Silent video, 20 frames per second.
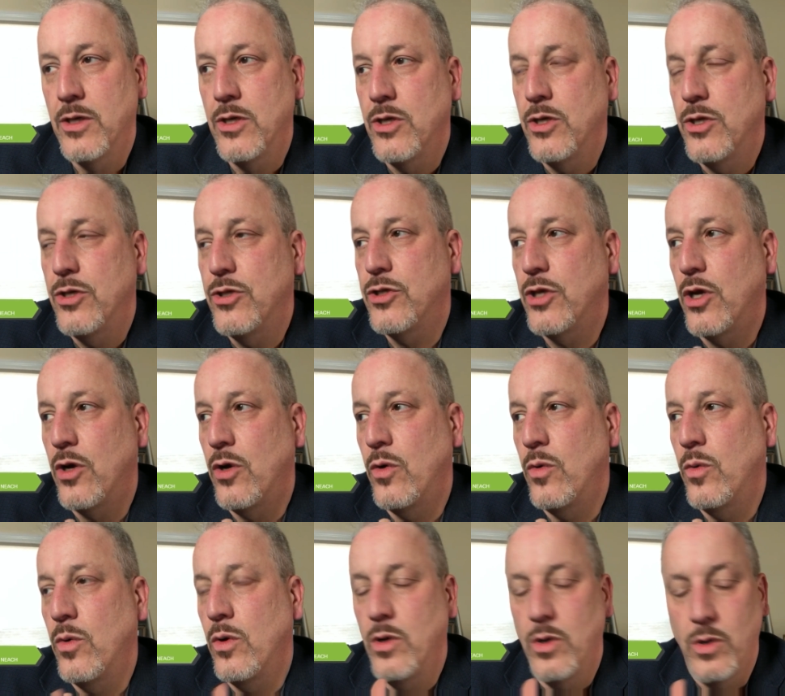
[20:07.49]
So
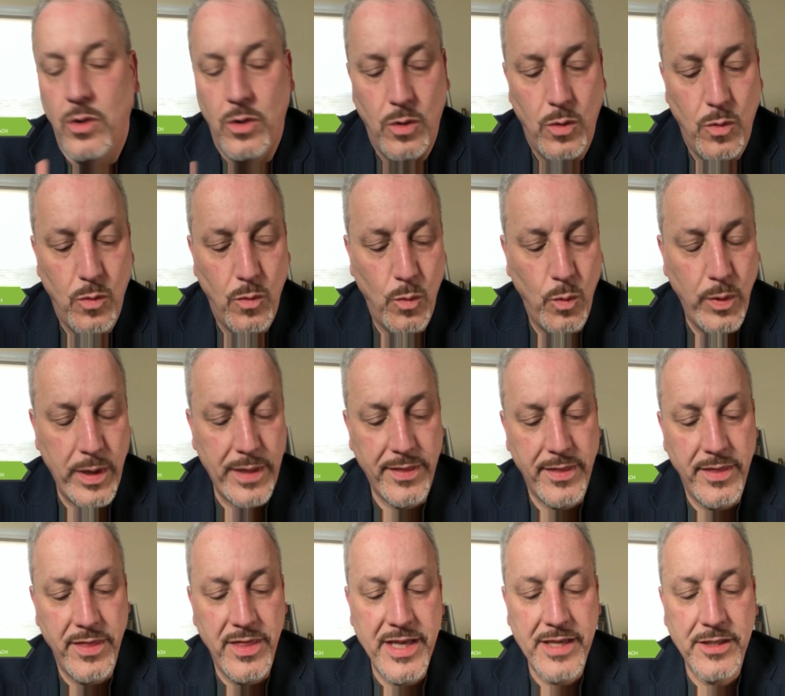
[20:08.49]
with
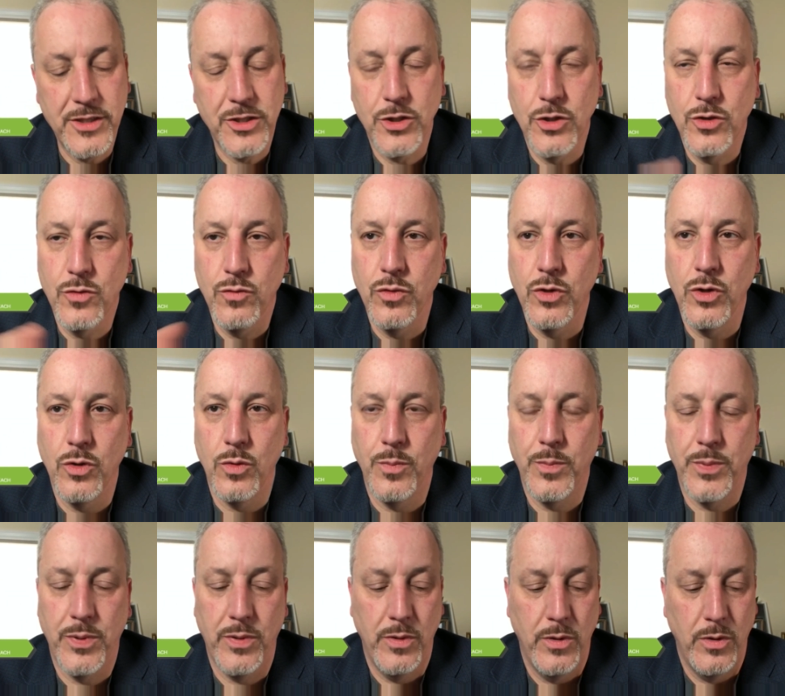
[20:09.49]
this group,
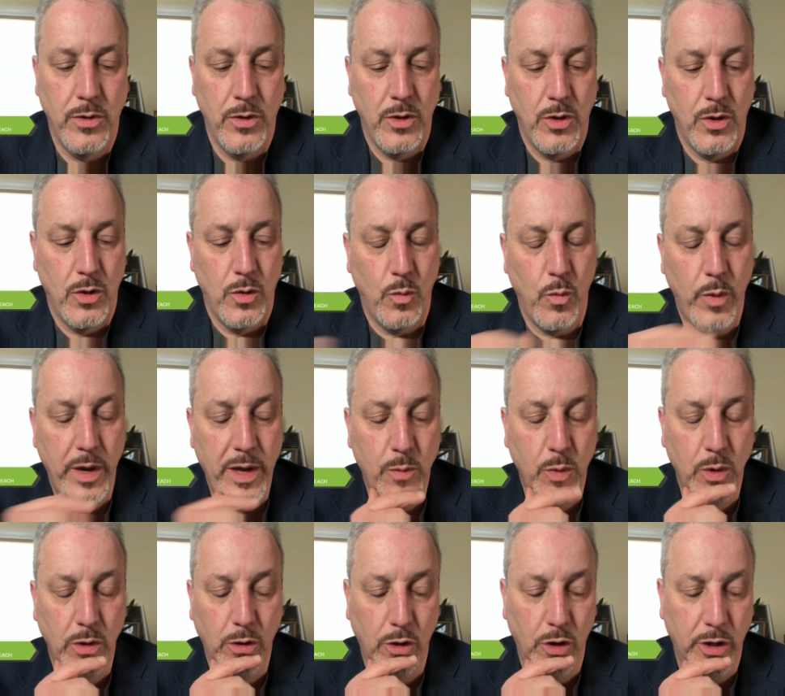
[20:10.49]
we were
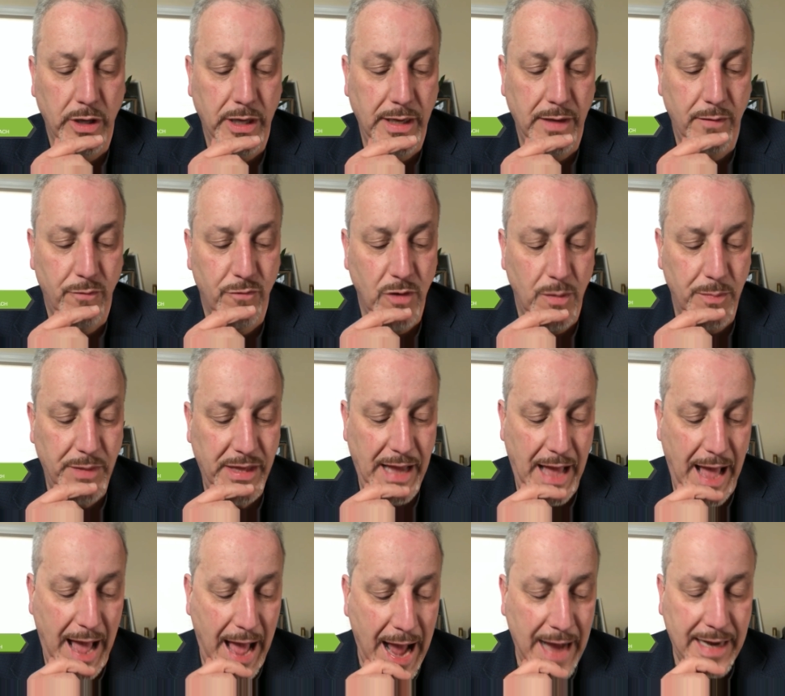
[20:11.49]
looking from the
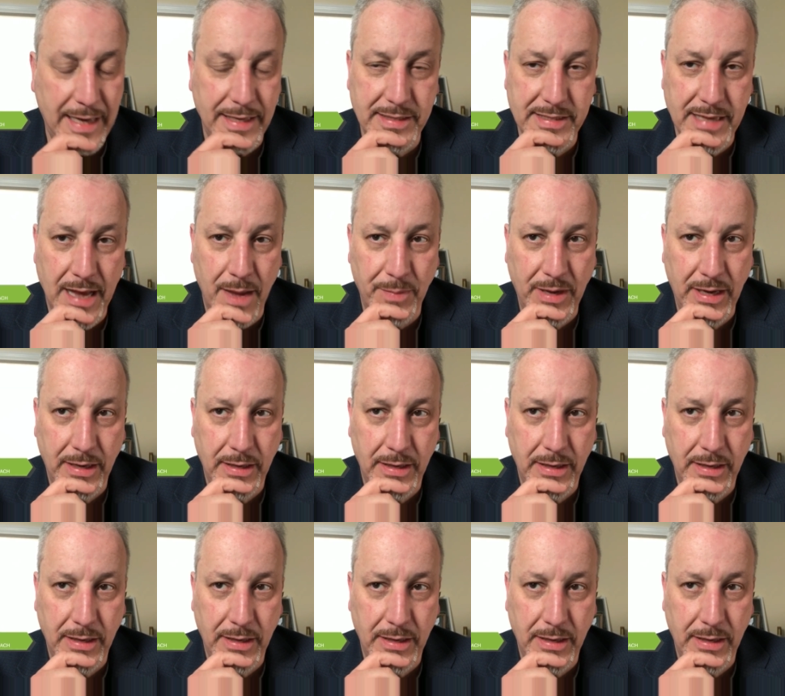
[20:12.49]
academic